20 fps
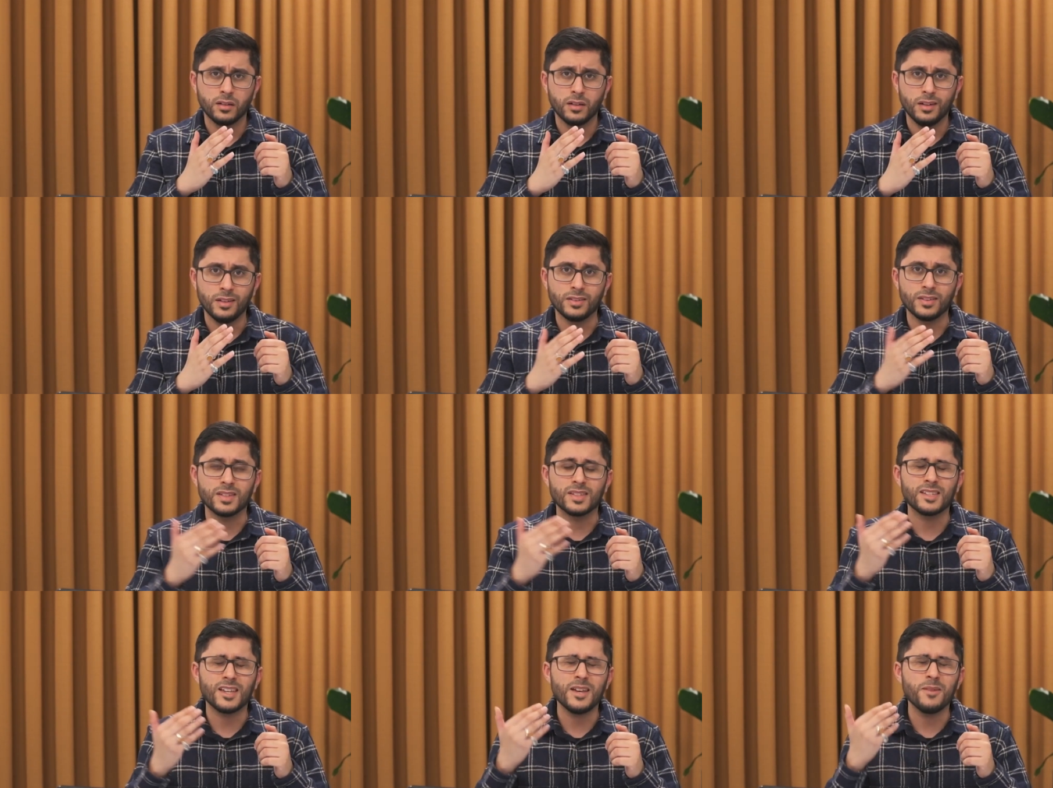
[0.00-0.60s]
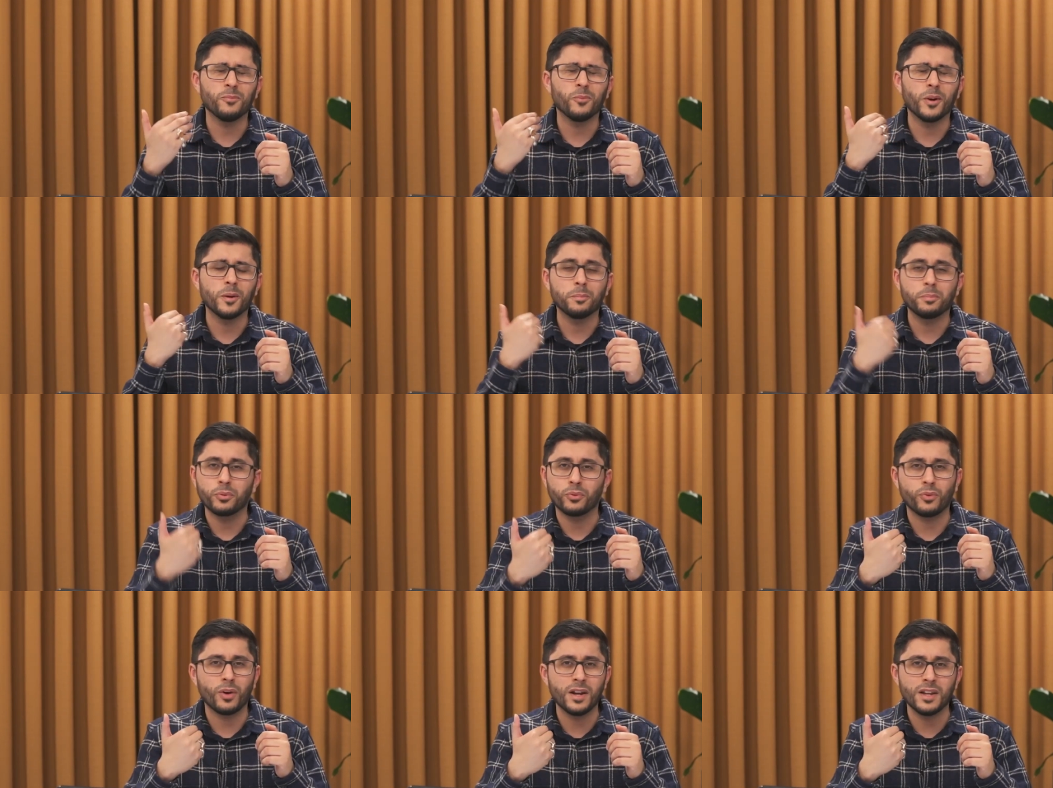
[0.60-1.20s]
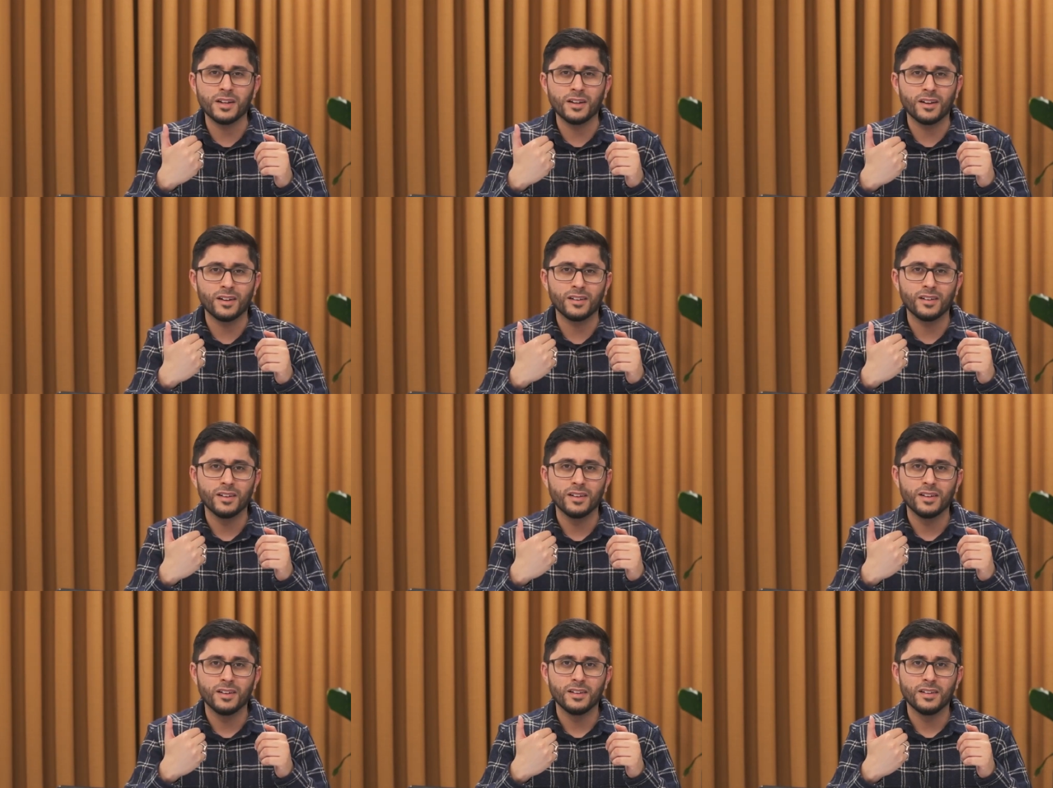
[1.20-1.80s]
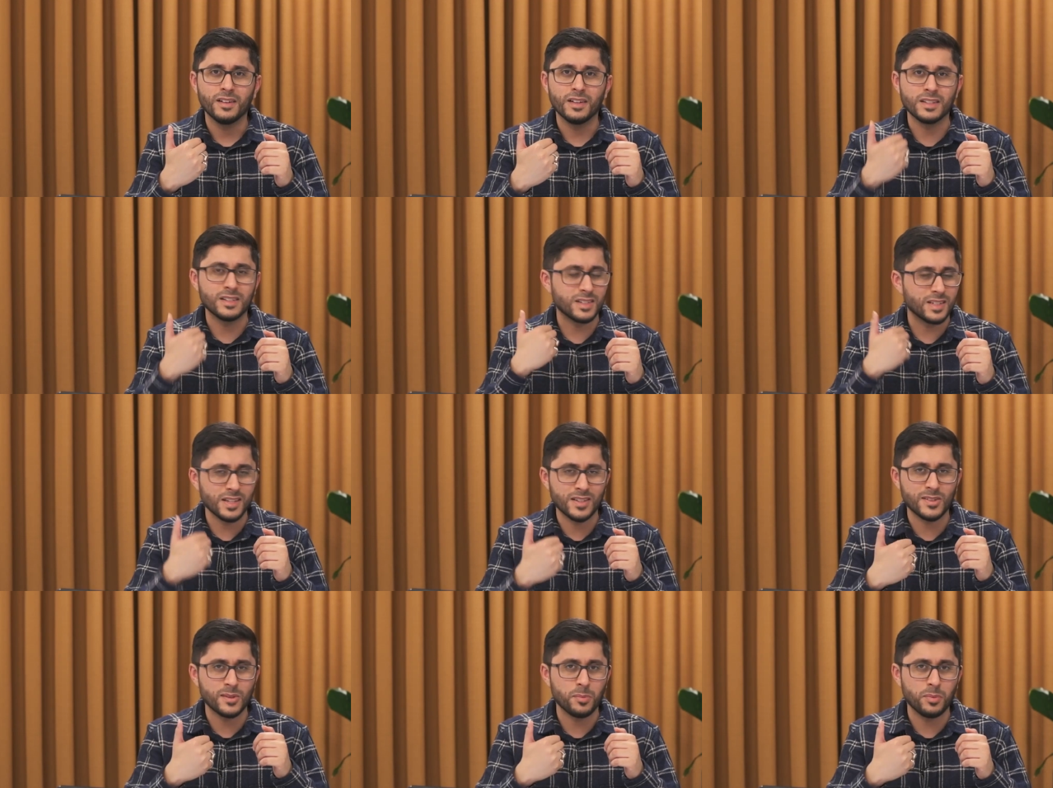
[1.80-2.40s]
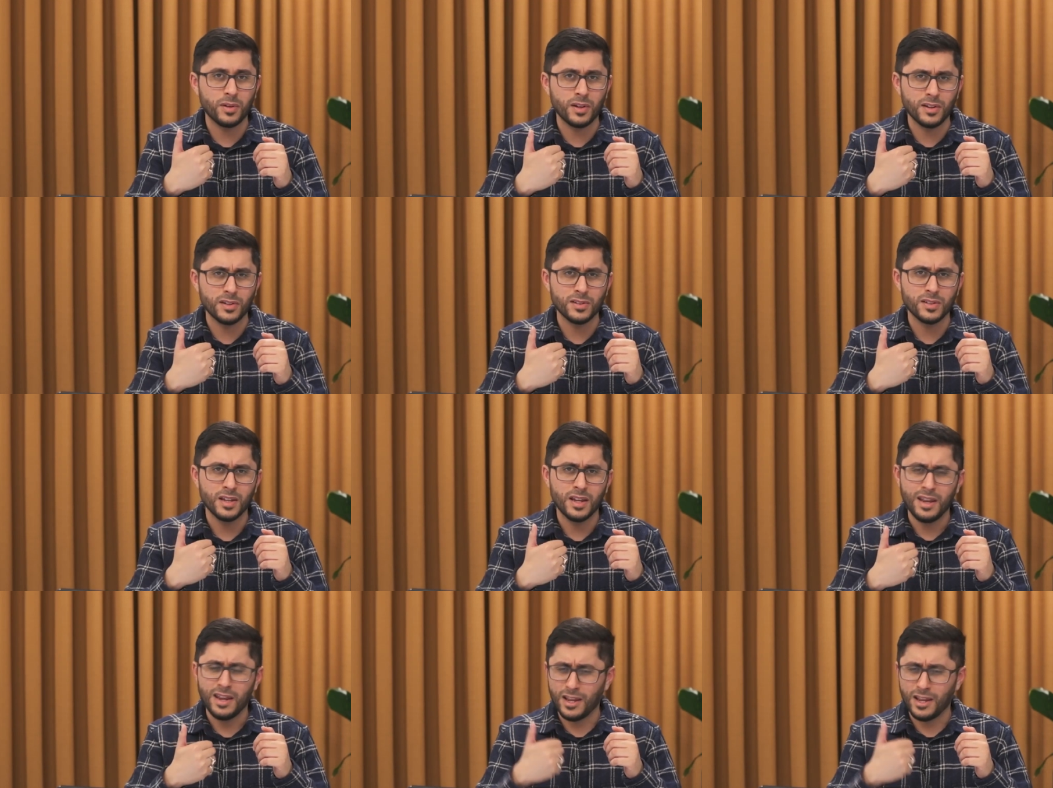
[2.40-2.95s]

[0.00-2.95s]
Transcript: In the same way, prayer is disciplined.